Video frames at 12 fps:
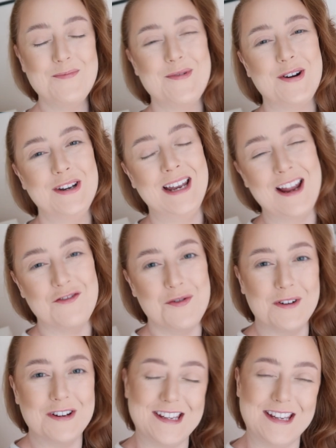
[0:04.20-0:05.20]
morning
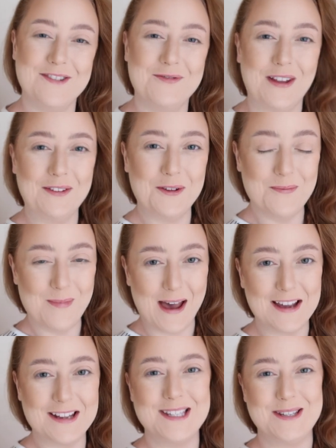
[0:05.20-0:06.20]
everybody, welcome
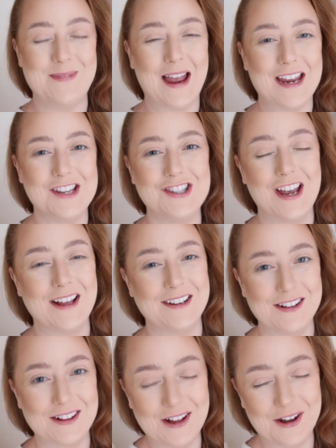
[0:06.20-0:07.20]
back to my
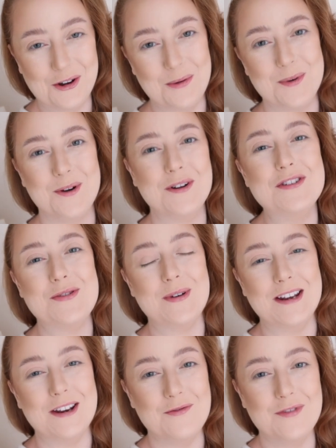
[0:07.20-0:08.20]
channel. I hope you're all
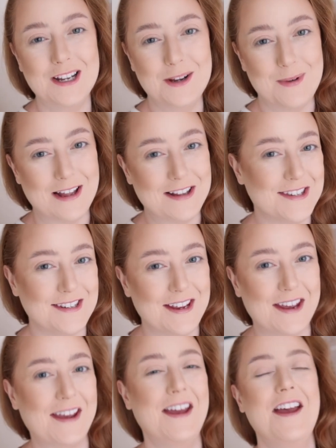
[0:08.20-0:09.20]
doing really well
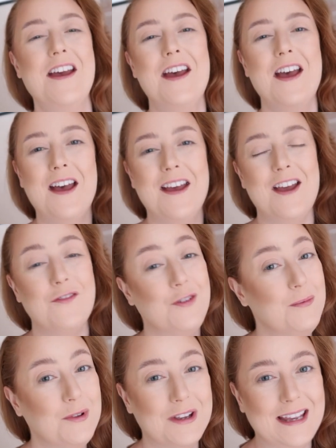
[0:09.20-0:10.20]
today. If
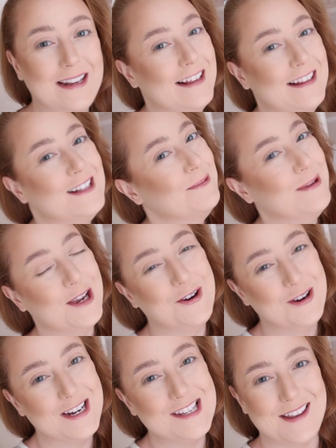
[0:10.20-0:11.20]
I'm looking a little bit
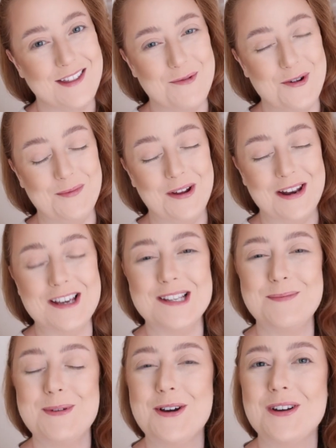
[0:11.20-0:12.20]
crazy at the moment,
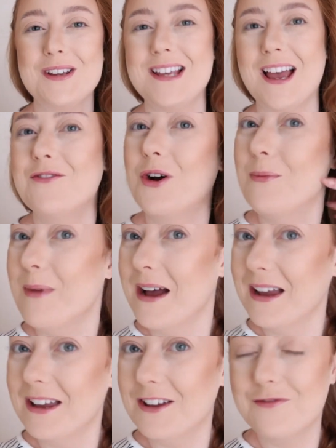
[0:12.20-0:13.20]
it's because I've got
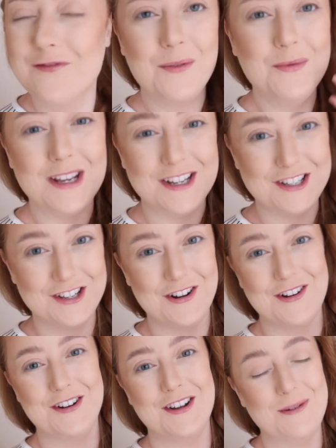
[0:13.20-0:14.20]
my foundation
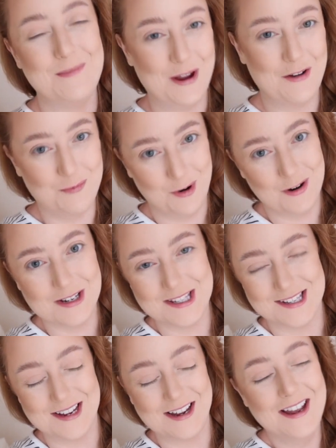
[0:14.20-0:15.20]
on and a bit of
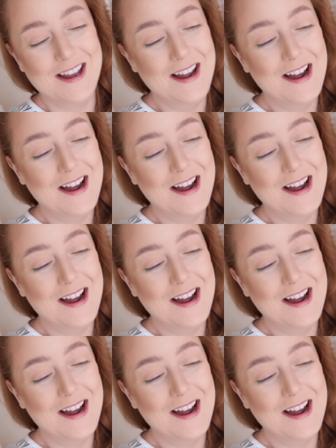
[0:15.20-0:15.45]
bronzer,